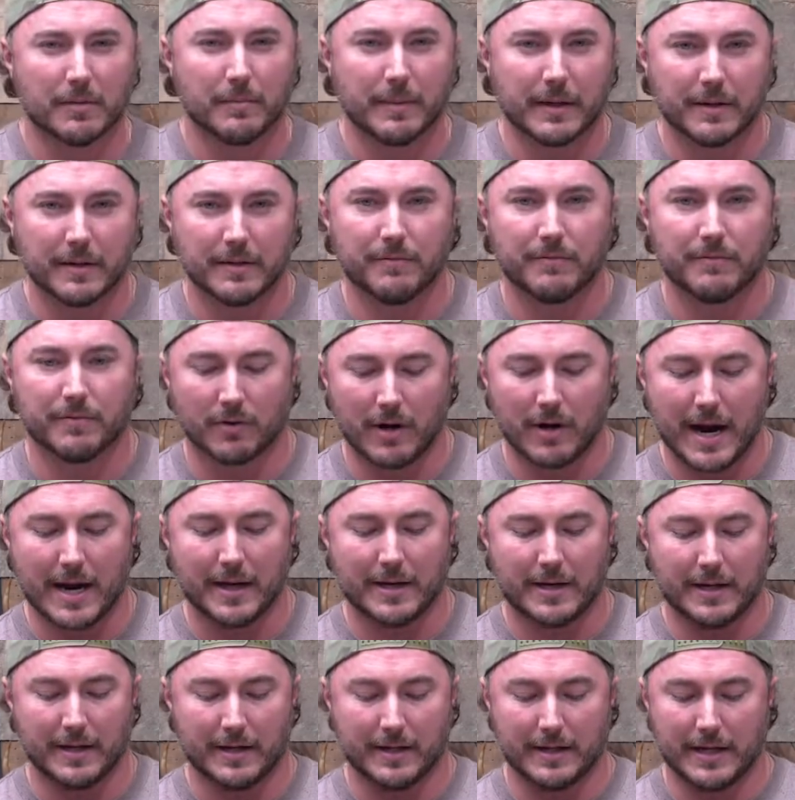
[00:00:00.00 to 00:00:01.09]
bit of
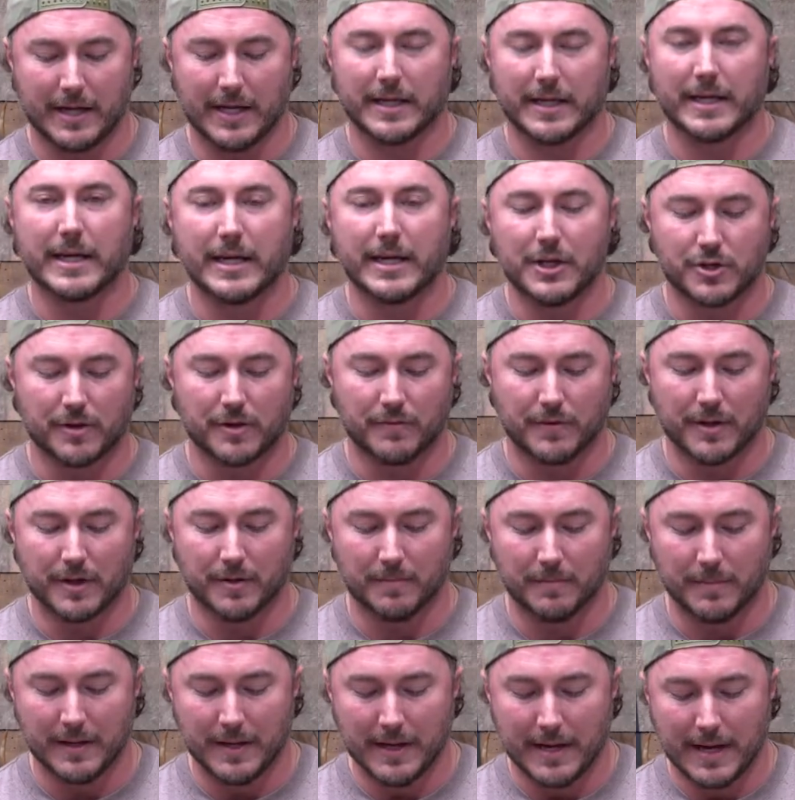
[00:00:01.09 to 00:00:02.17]
variety in each of
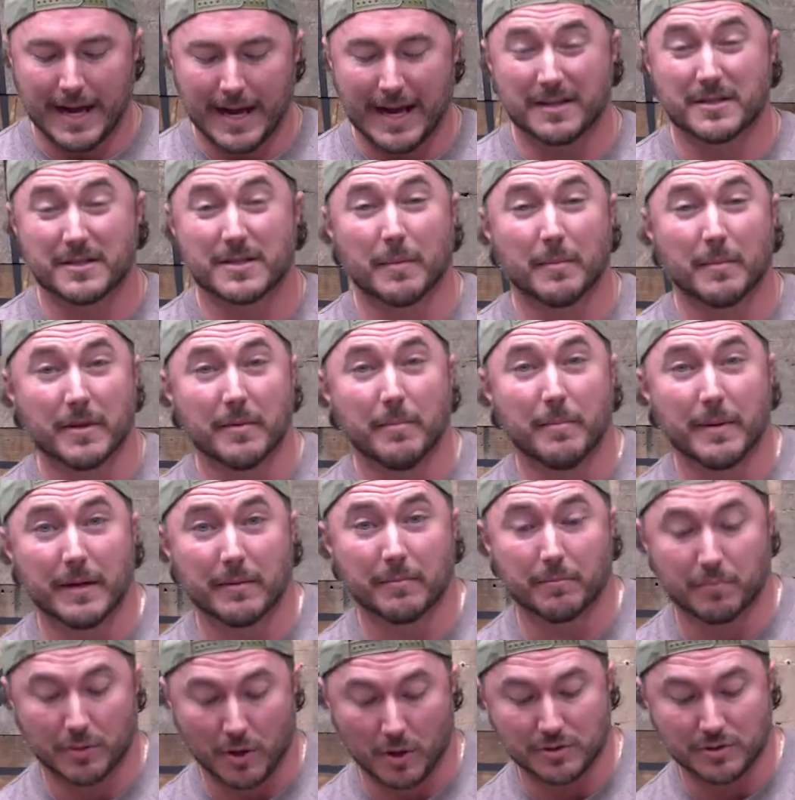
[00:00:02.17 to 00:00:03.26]
them and some of the
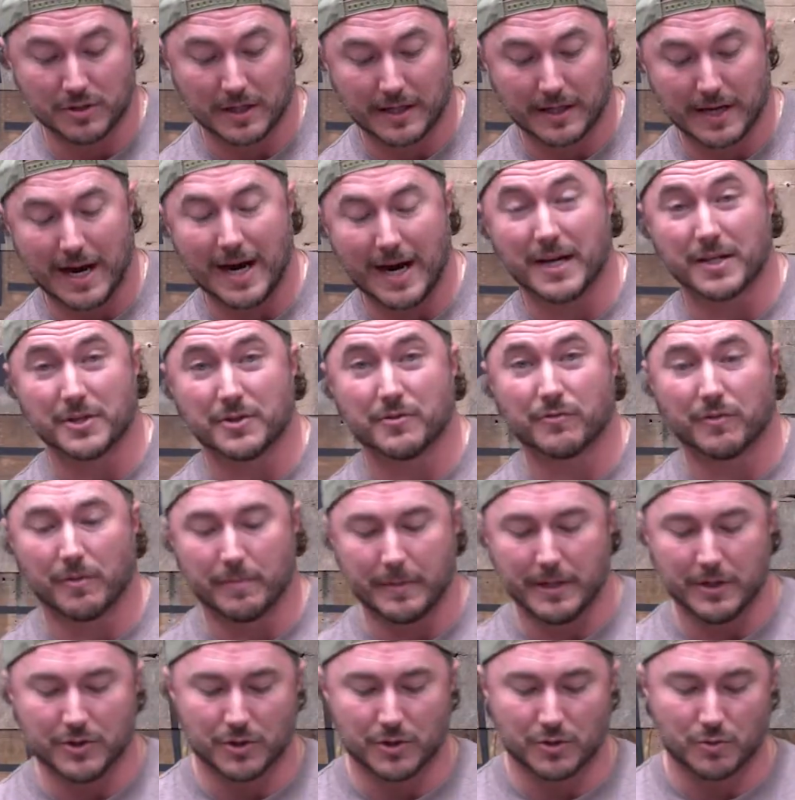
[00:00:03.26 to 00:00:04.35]
pros and cons from
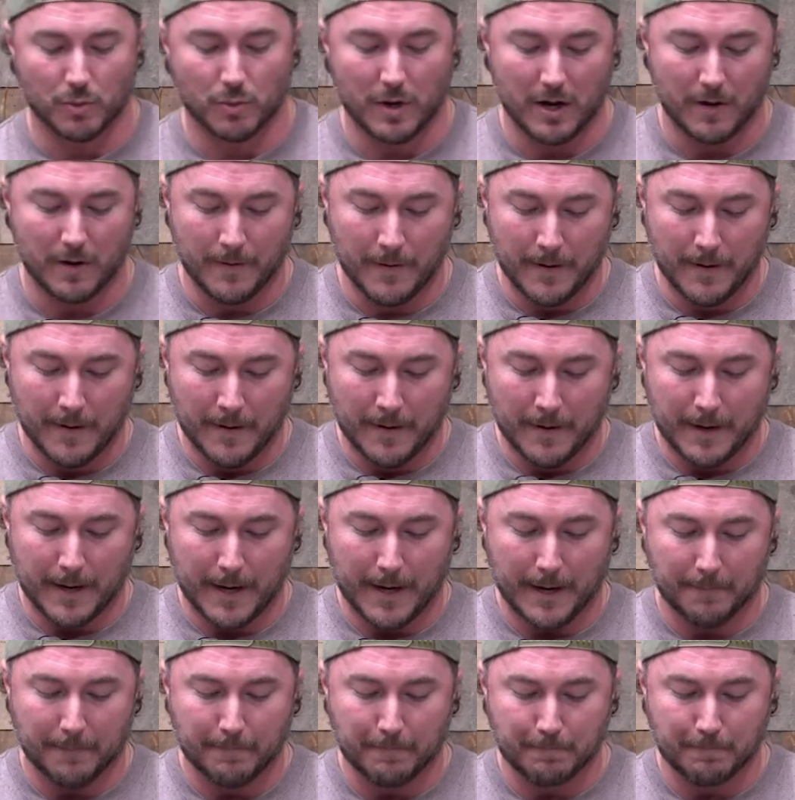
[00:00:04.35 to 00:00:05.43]
each as well.
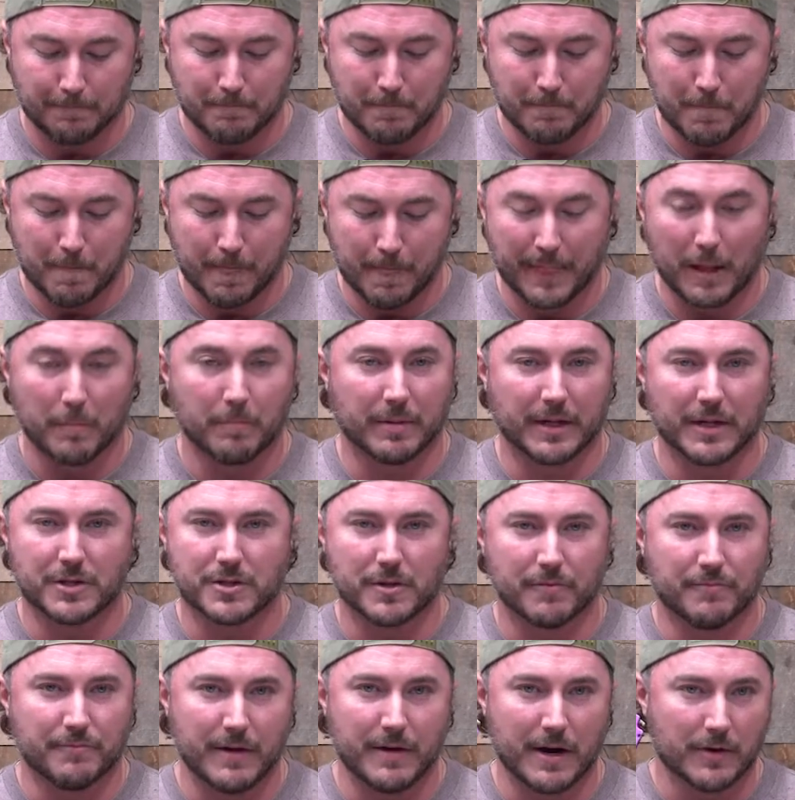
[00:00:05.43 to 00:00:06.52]
But it's
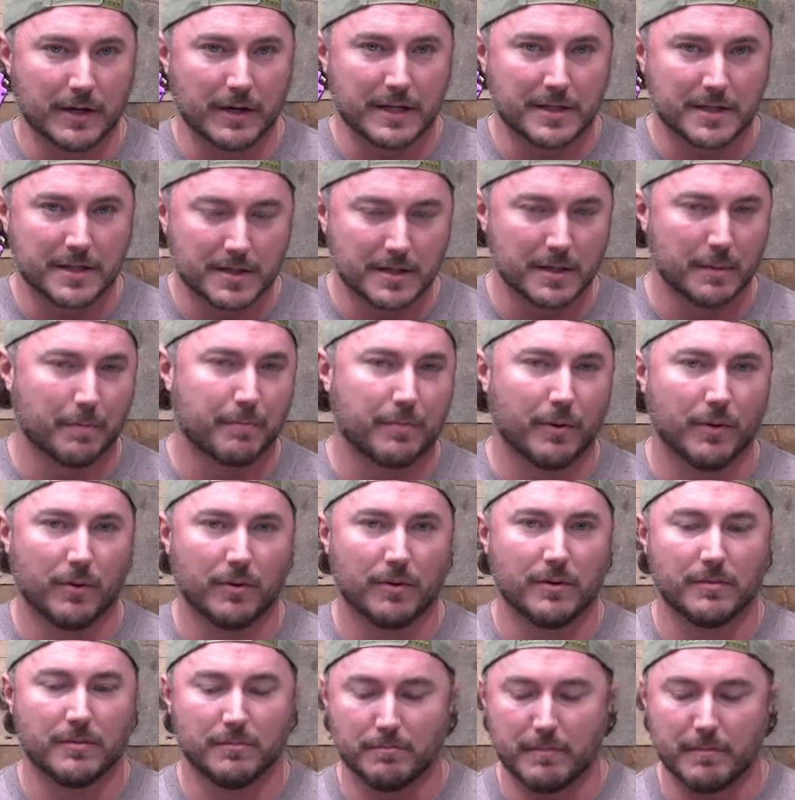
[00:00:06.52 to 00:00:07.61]
a very
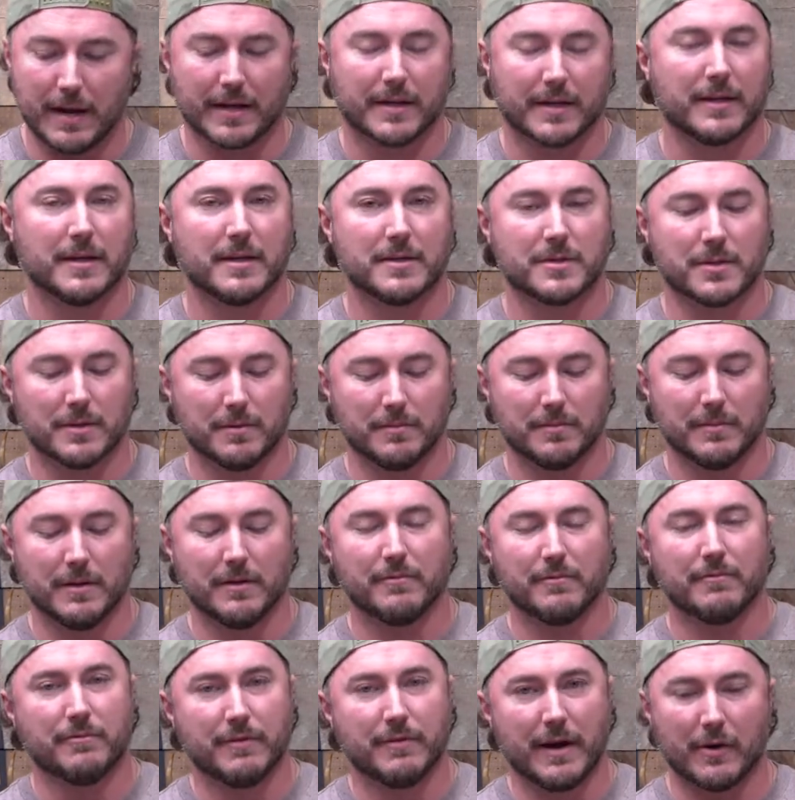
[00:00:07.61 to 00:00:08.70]
simple mechanism,
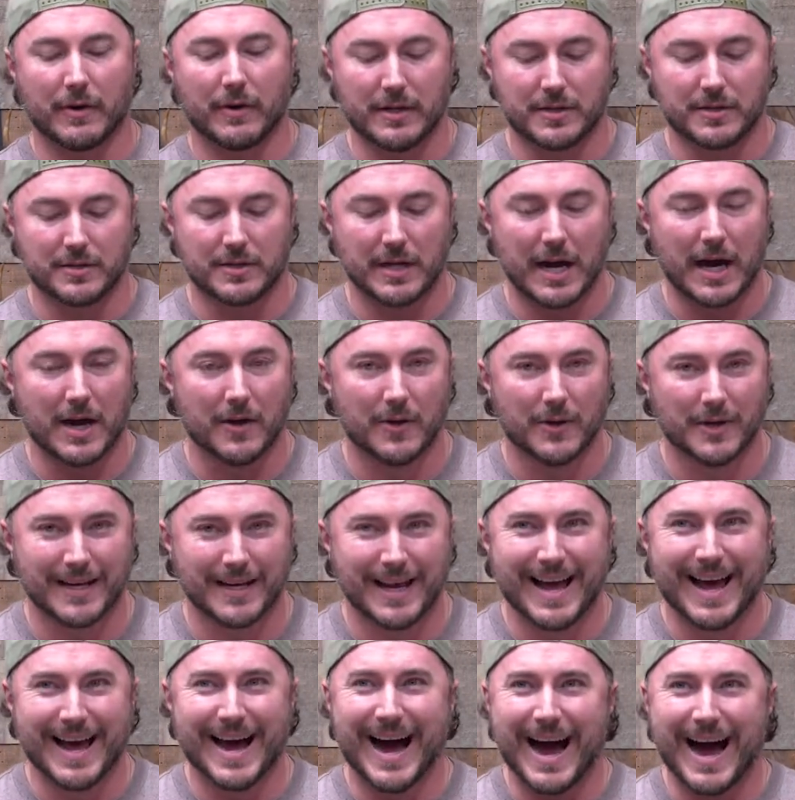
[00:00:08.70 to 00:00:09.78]
very solid.
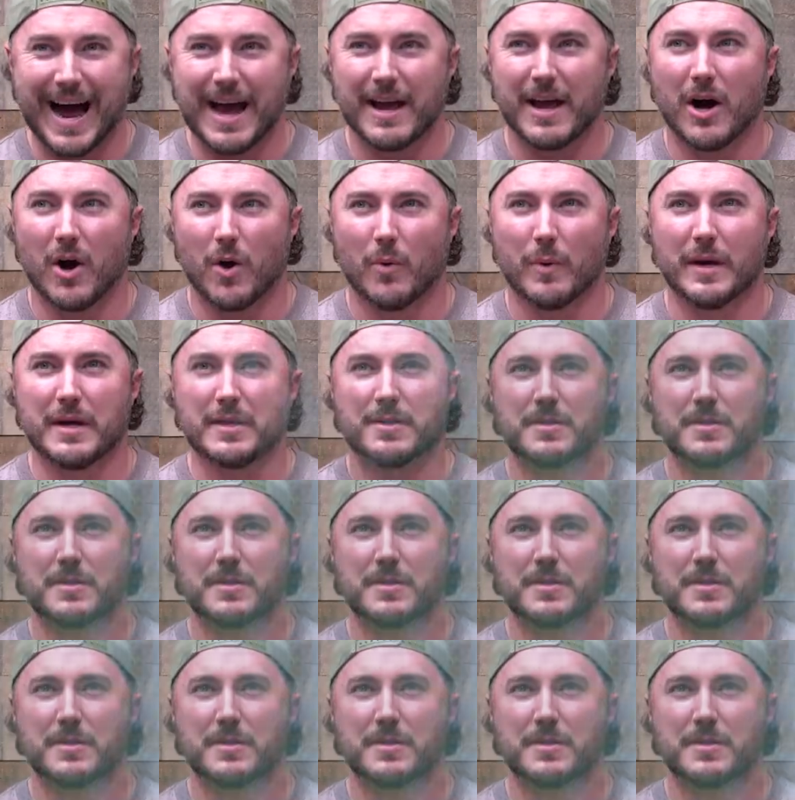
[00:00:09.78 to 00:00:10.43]
I always